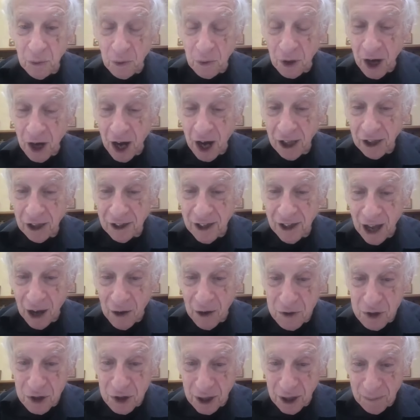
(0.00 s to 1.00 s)
were a
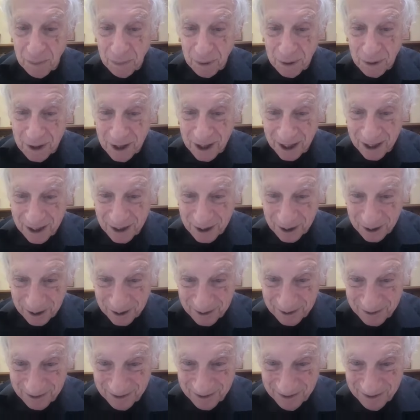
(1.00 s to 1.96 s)
lousy predictor.